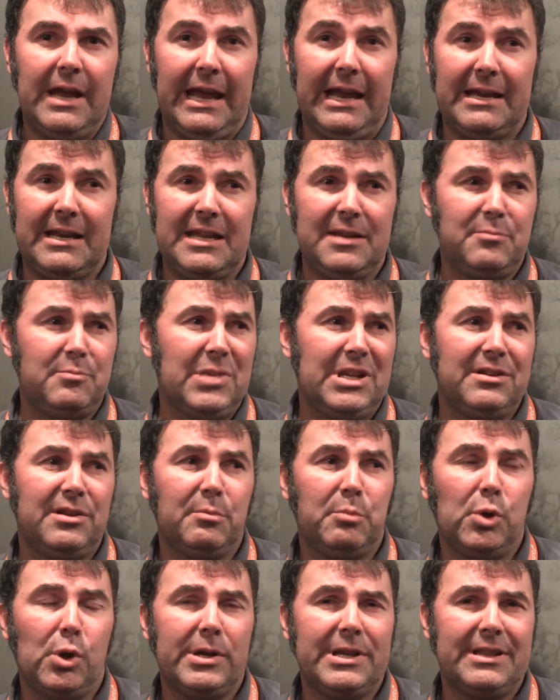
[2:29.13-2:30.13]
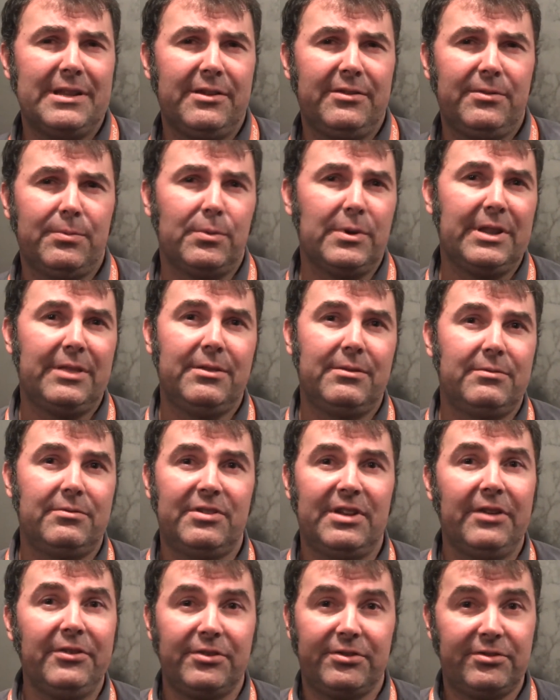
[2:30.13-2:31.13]
and he'd been deploying this with
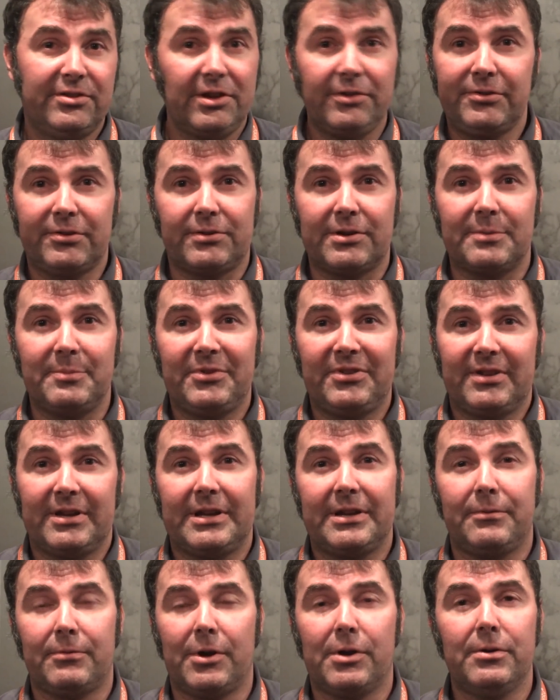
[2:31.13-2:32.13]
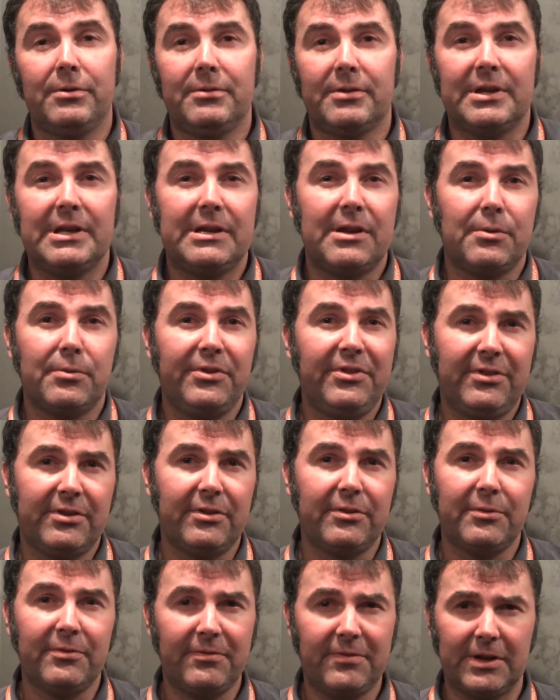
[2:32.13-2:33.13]
shell, shell, scripts that he wrote, and there was
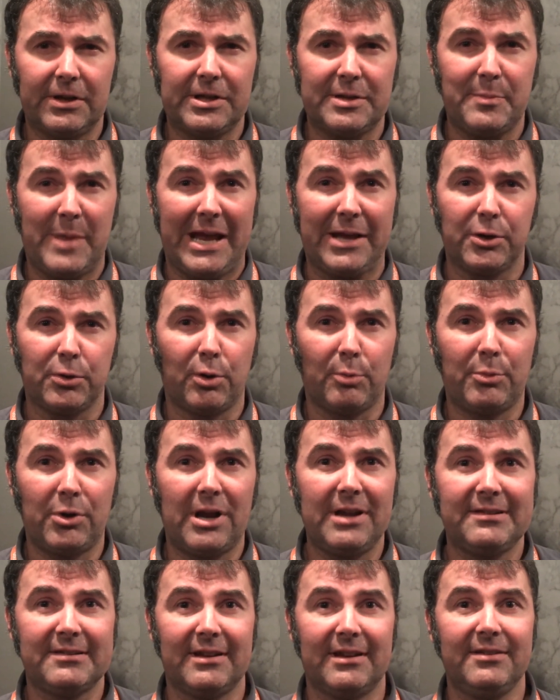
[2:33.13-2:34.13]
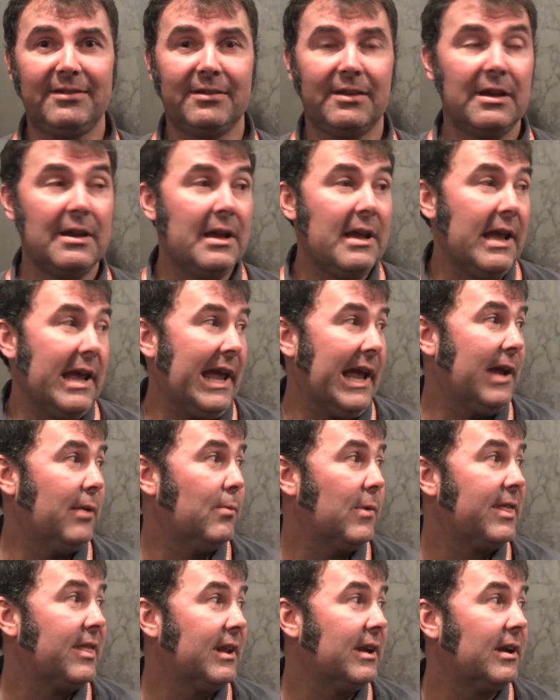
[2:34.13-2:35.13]
still fairly manual process.
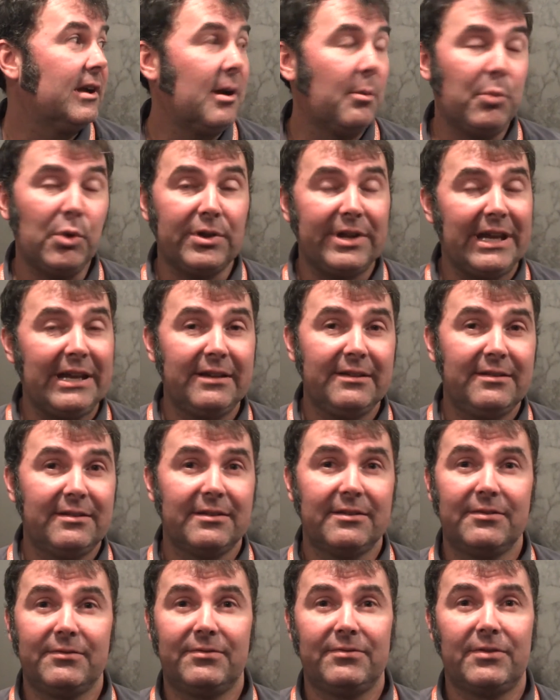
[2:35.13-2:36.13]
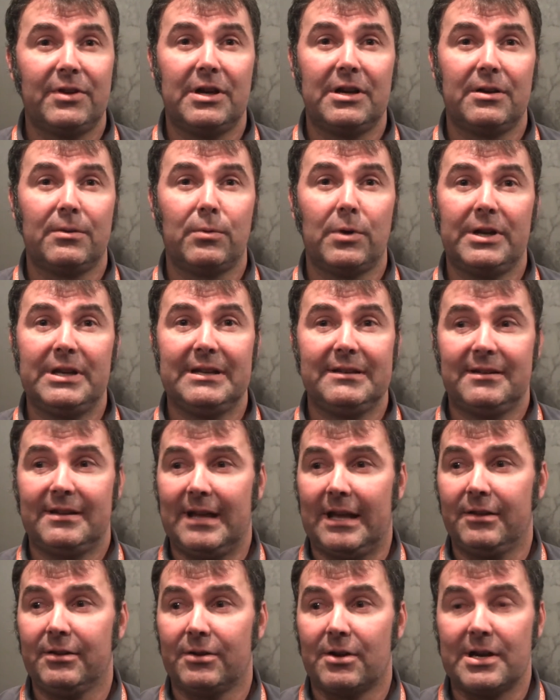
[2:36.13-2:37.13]
And within a couple days of uh, working
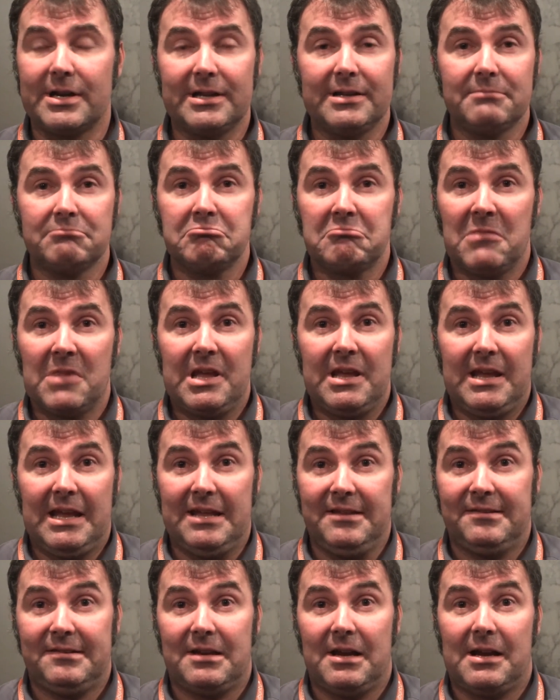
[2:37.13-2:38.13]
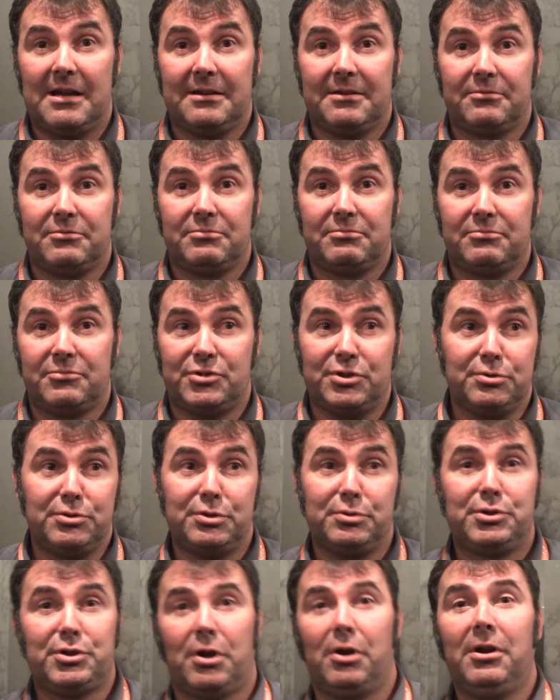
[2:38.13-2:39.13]
together on it, he's got
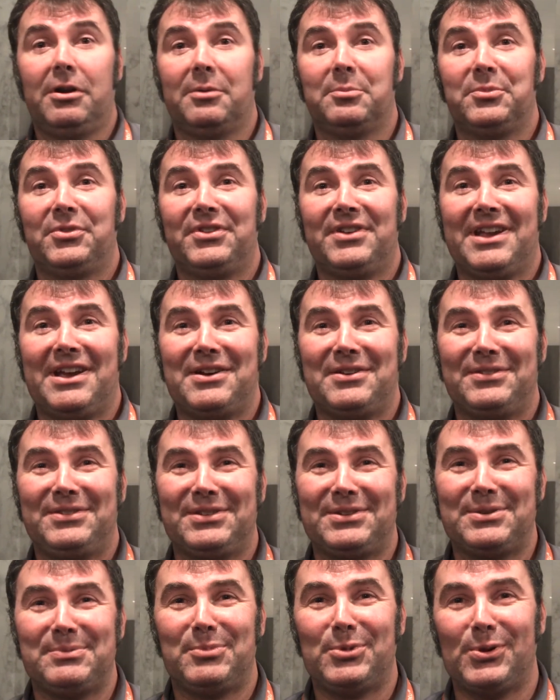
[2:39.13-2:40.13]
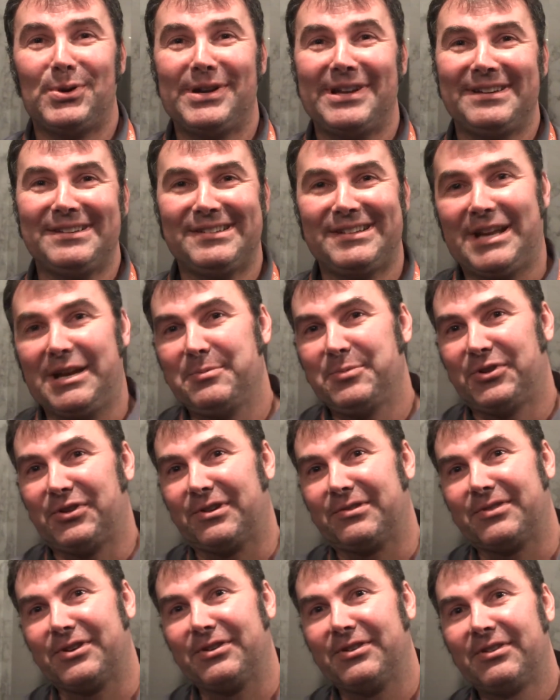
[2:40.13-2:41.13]
Juju Charms now to deploy his game
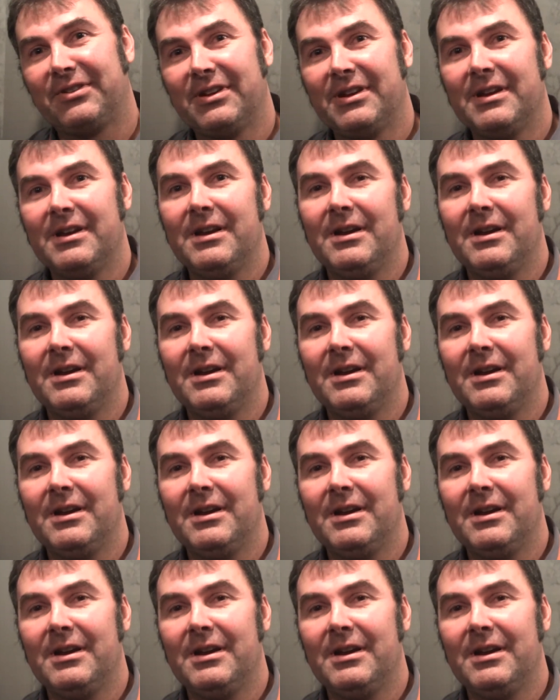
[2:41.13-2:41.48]
servers